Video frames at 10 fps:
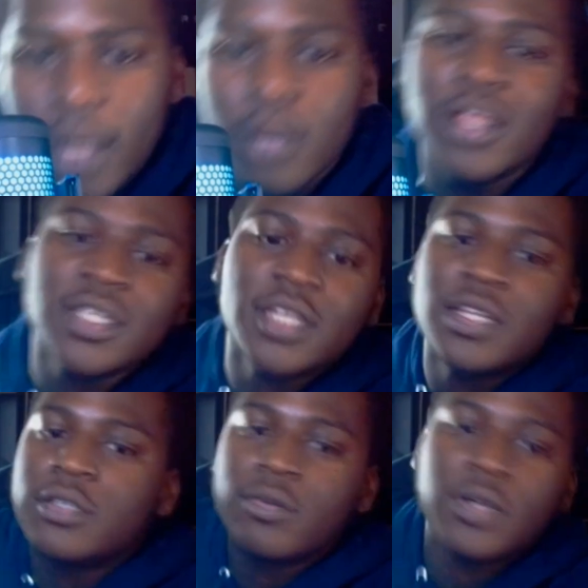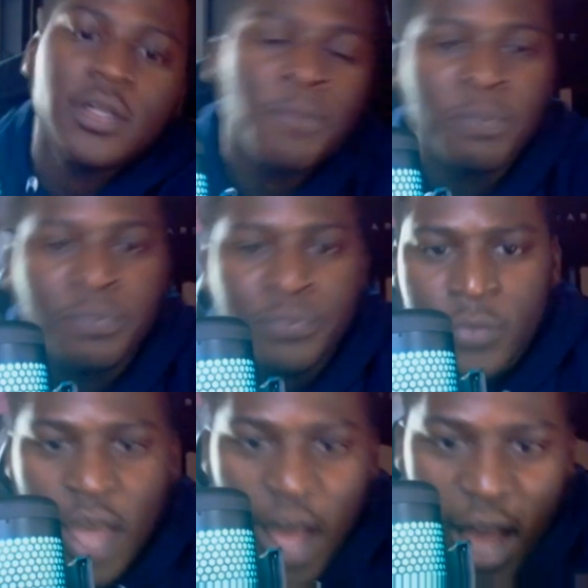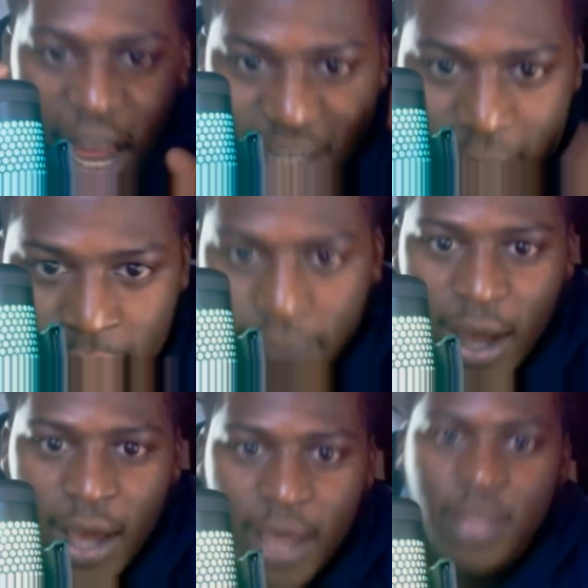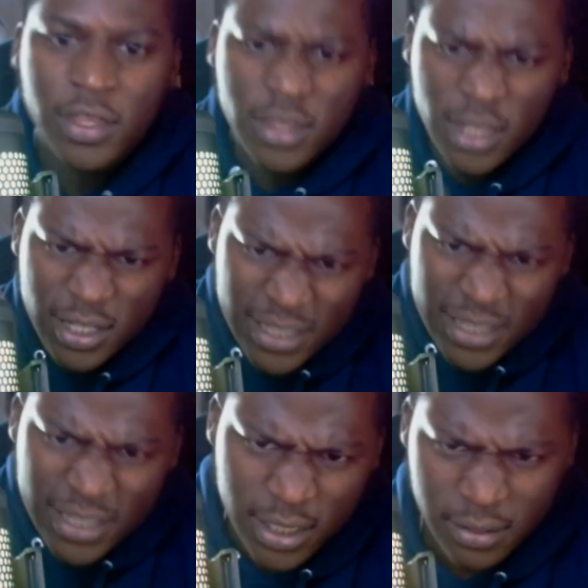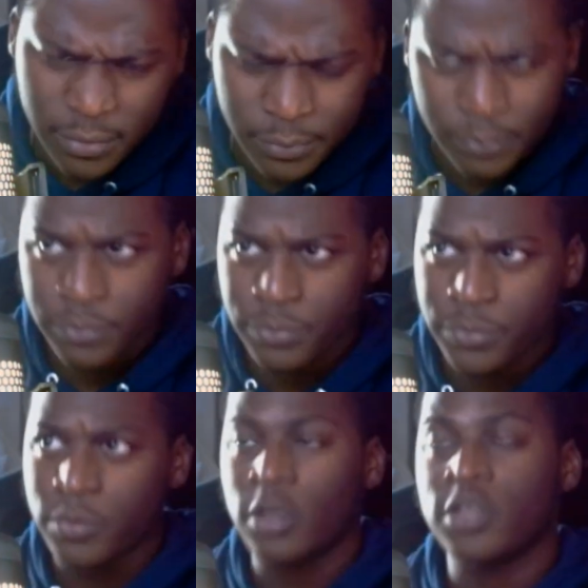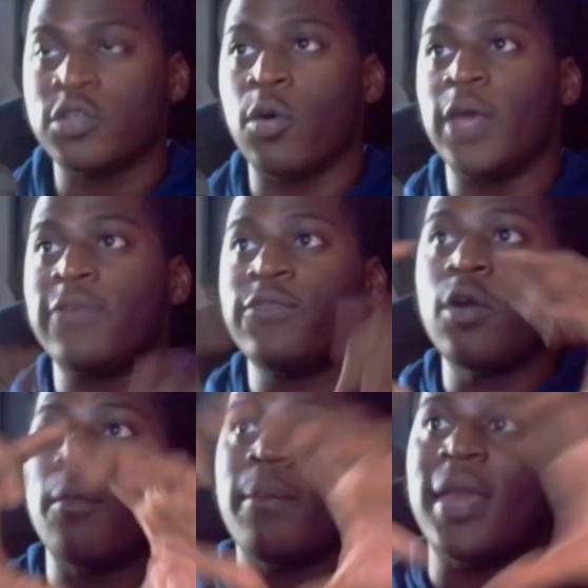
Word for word: let's get into it. Identify the decision. So if you're going to make a